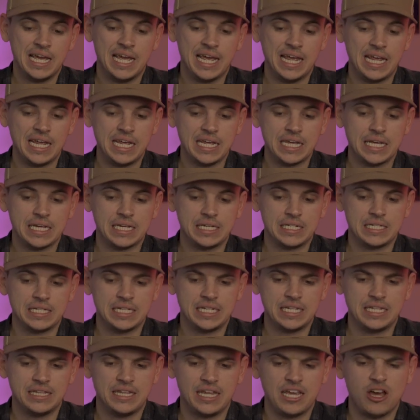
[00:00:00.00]

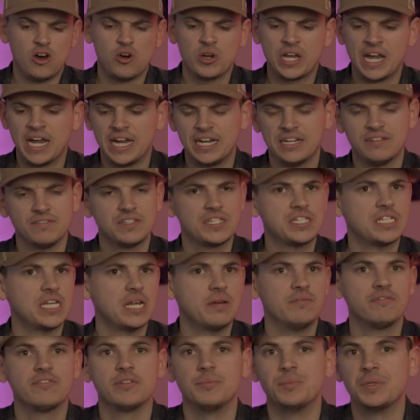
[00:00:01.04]
And they all kind of
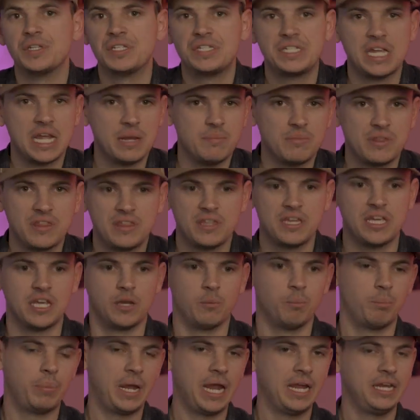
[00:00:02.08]
stem from the same
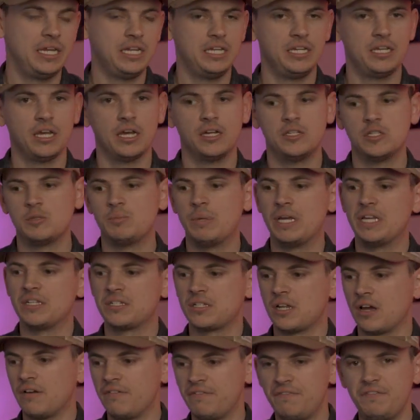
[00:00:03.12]
thing, banning guns
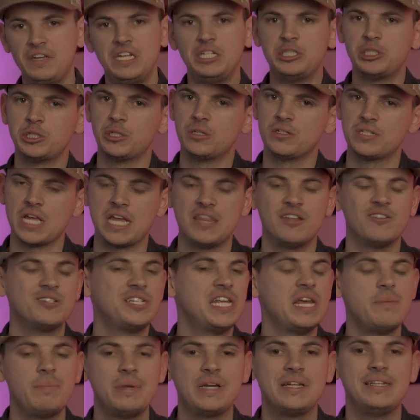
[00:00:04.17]
based off features. And they're
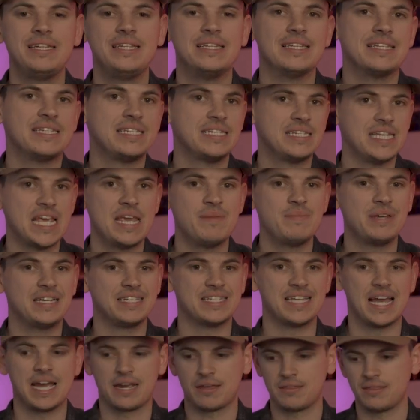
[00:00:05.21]
typically the same
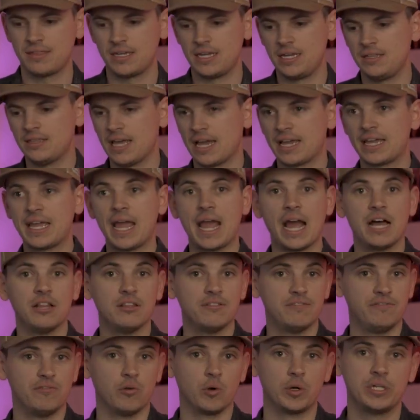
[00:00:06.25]
exact thing that
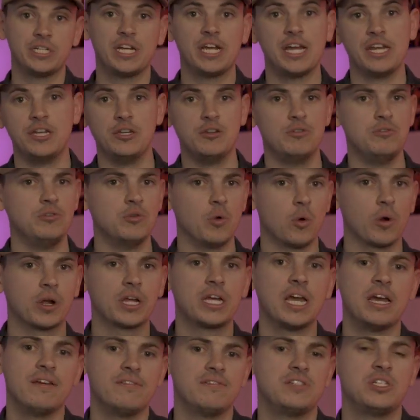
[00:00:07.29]
California and New
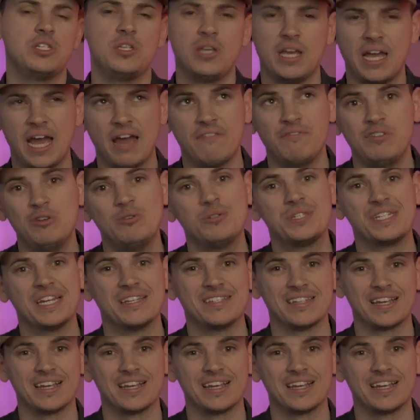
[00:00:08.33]
York have used as